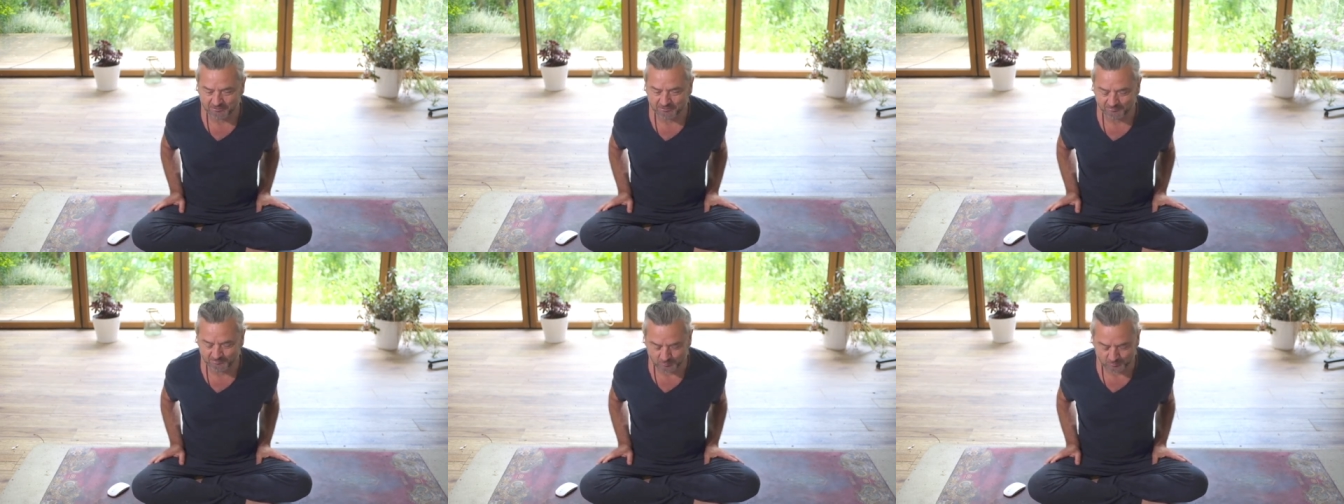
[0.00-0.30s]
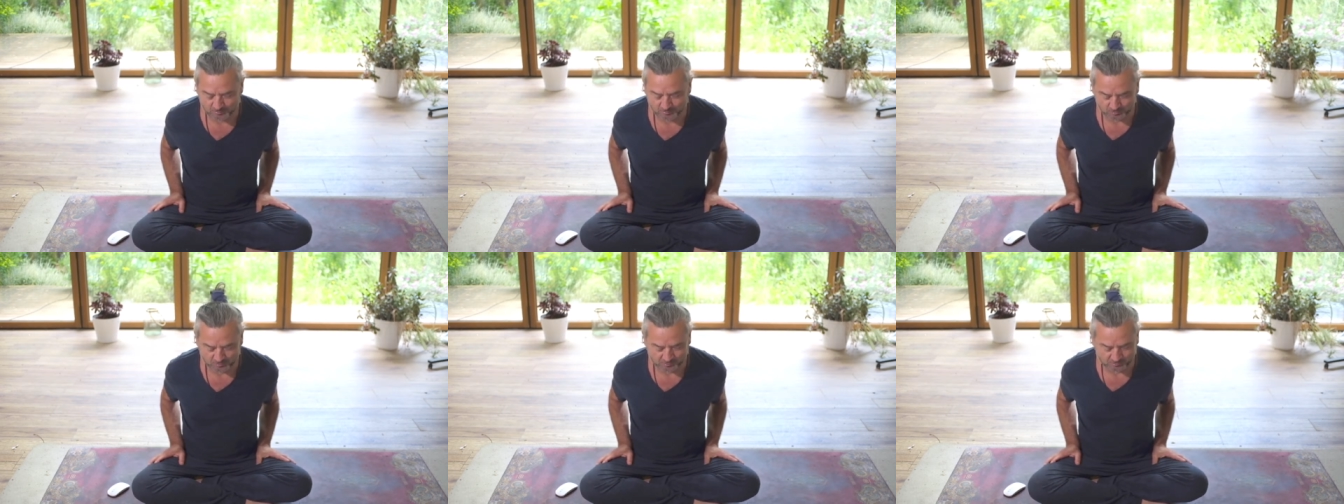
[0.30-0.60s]

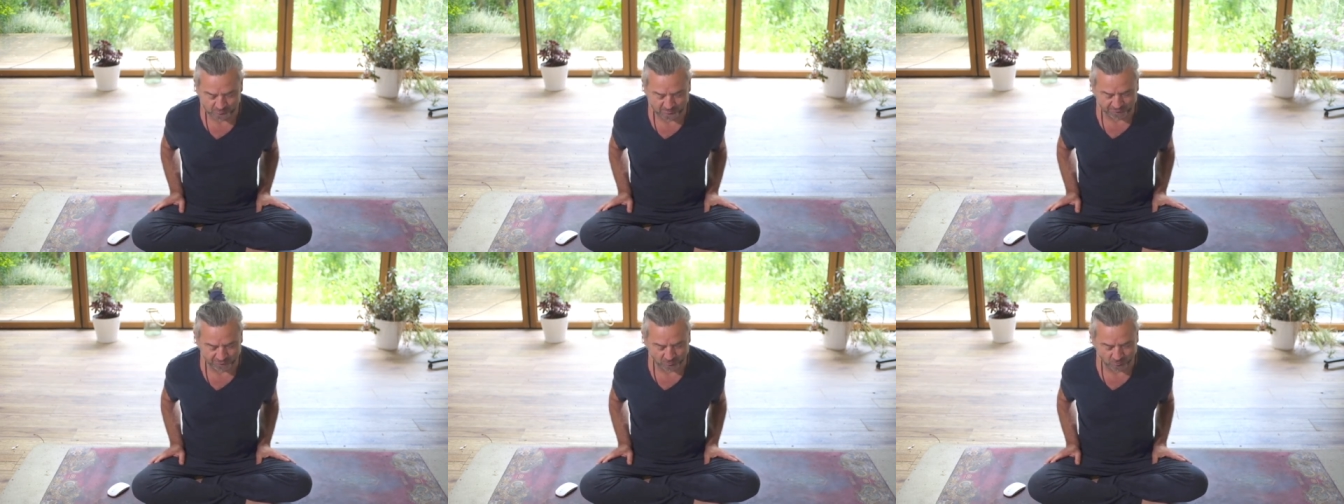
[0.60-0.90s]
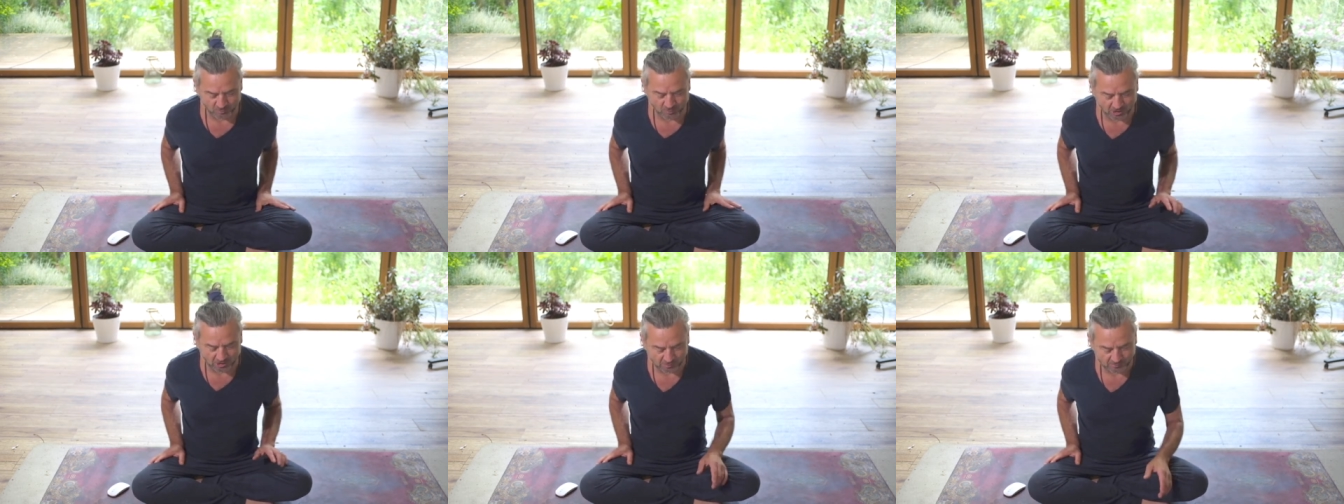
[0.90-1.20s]
working with me
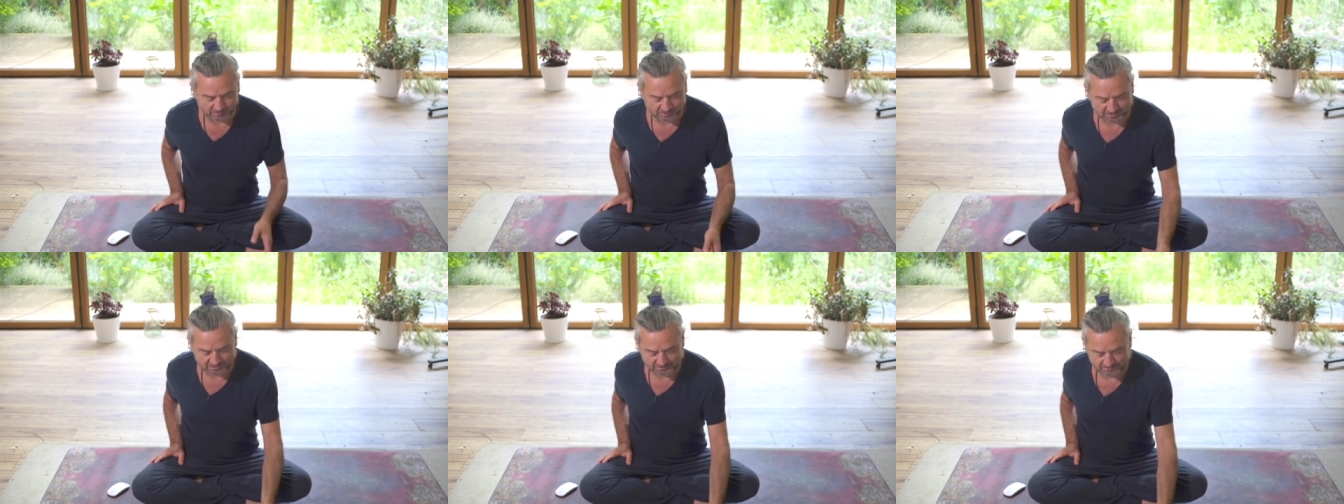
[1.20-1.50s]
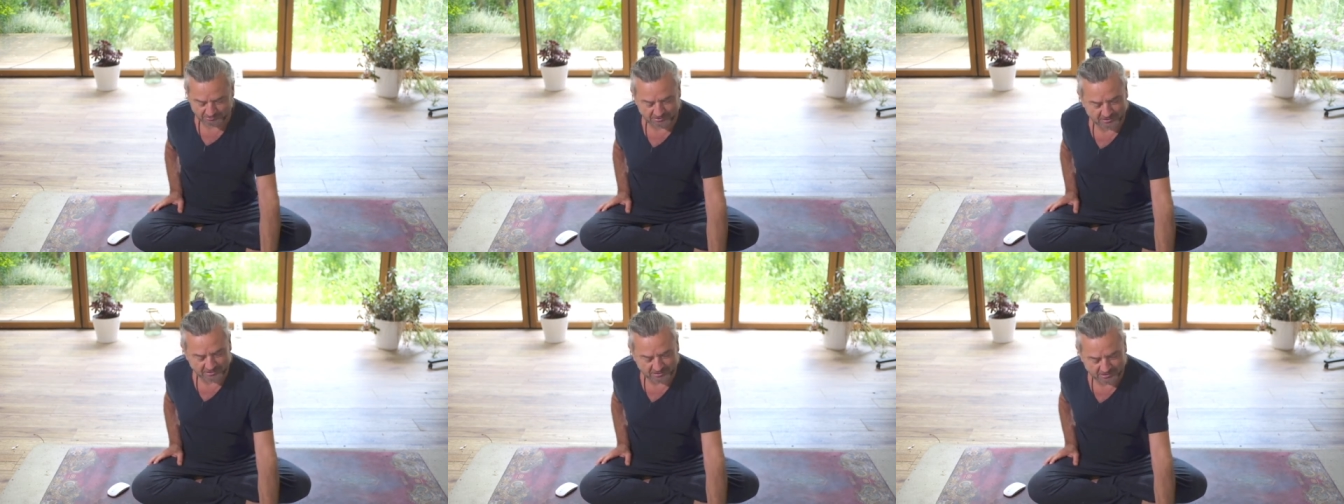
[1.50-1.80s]
for a while,
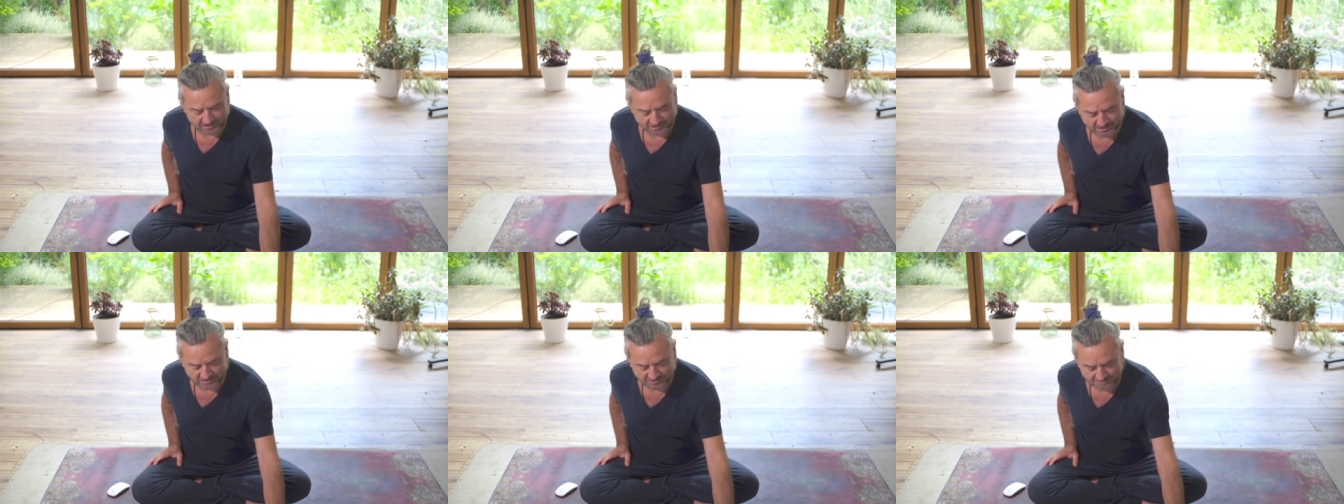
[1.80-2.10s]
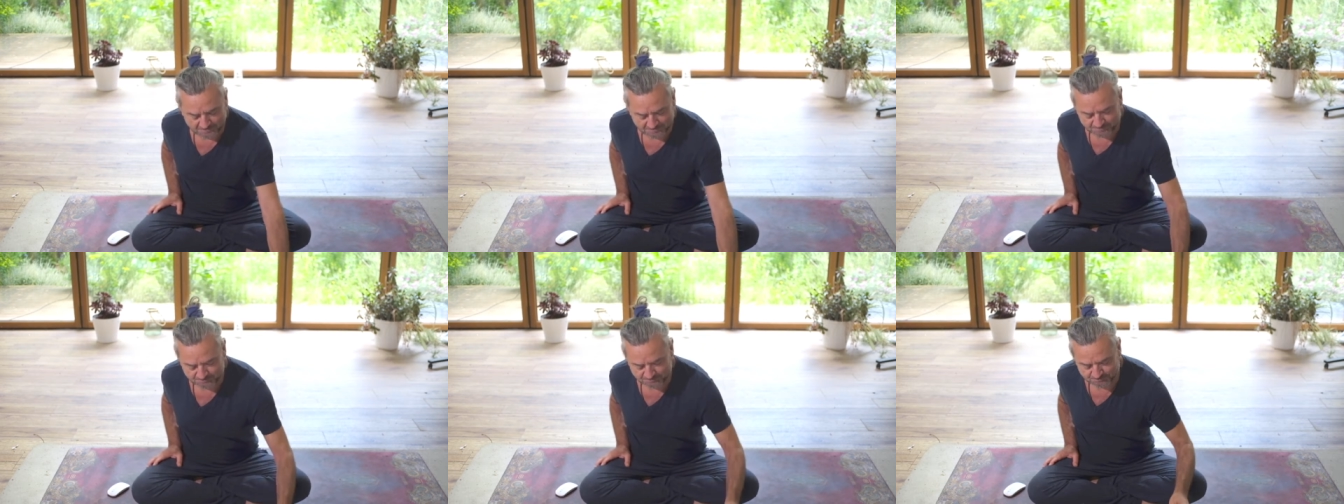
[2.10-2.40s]
but
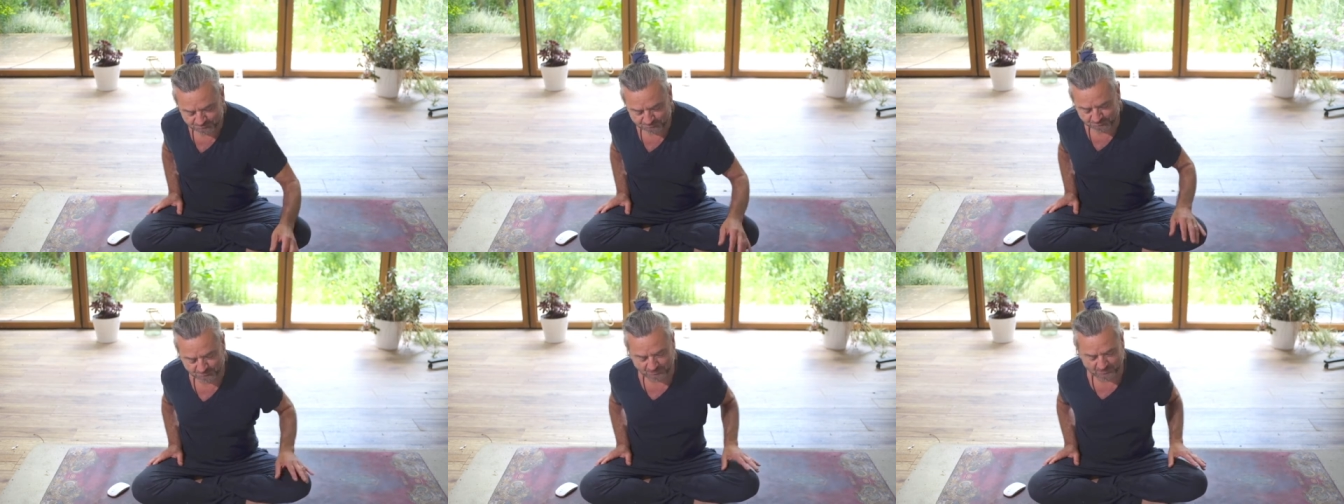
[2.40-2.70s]
um,